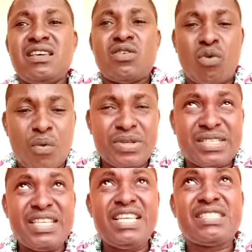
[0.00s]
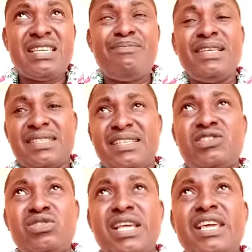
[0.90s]
what we see in TBC
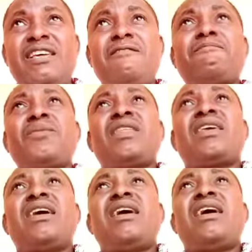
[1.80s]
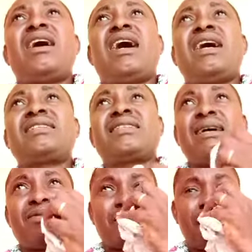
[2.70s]
today has kept
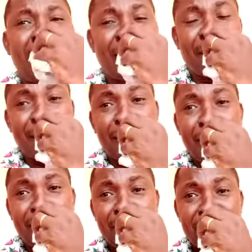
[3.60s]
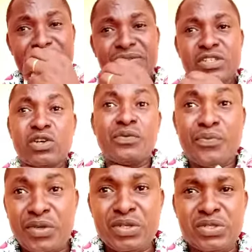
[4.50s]
so many people
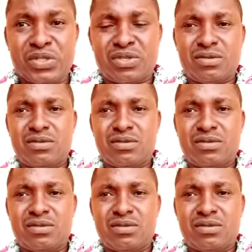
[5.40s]
confused